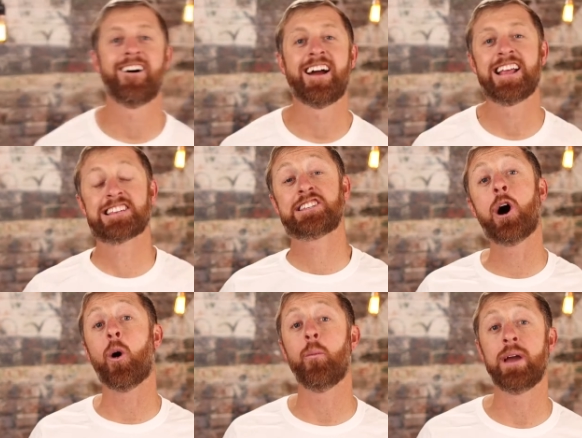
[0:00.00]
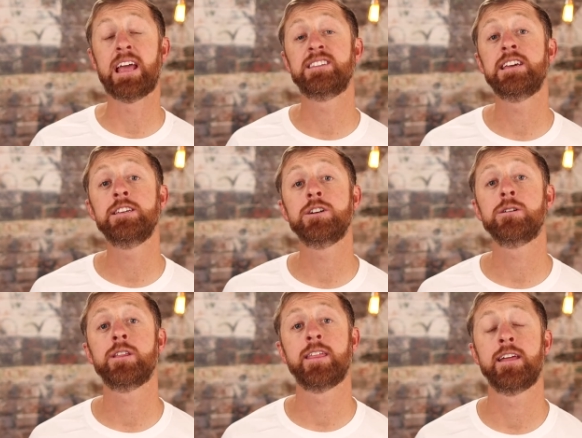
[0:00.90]
All right, so it's
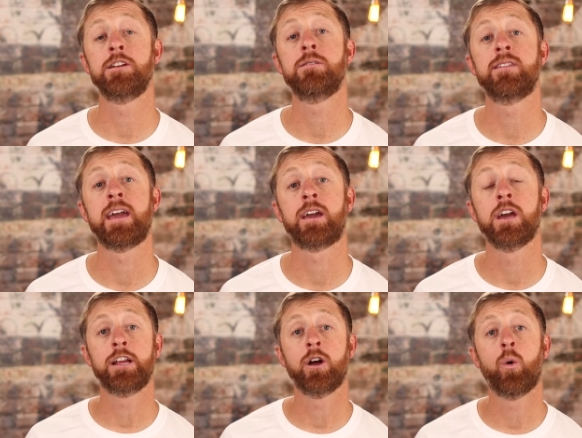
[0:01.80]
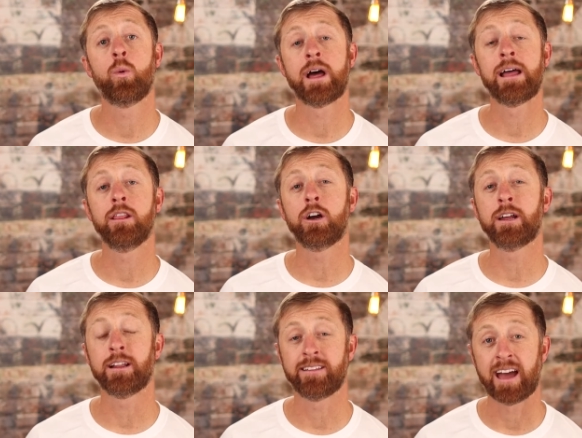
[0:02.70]
easier than you think. You know, when I look
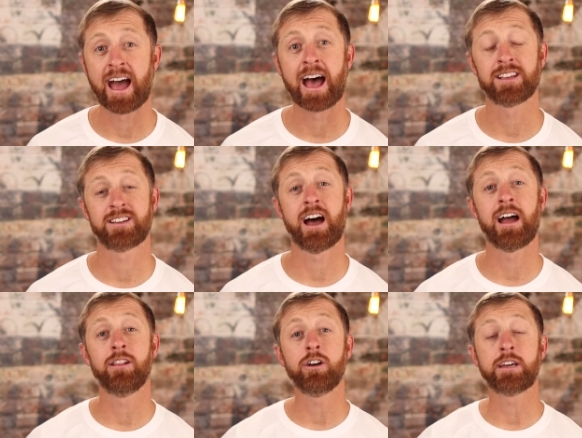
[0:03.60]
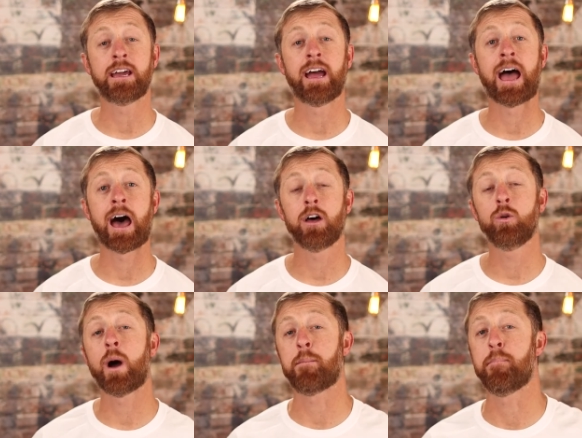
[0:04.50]
at a task, I look at how
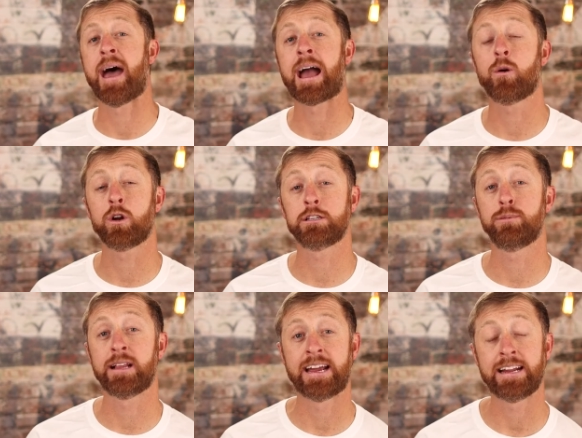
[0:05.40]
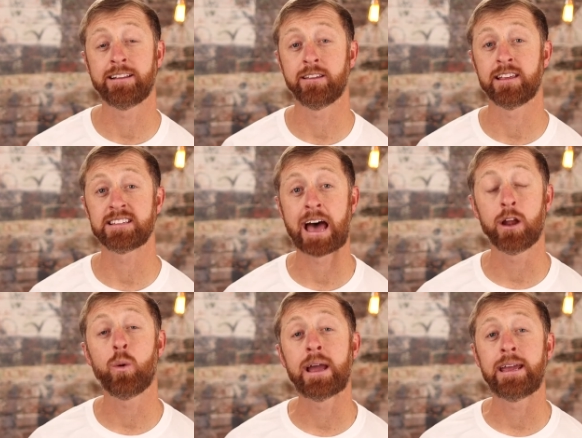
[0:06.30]
do I backwards plan into this? How
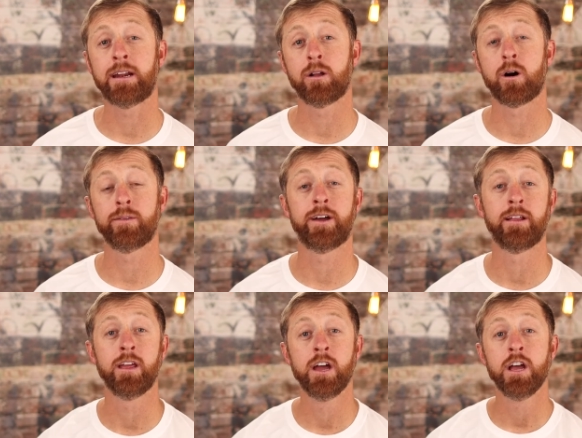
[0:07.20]
do I get it all done?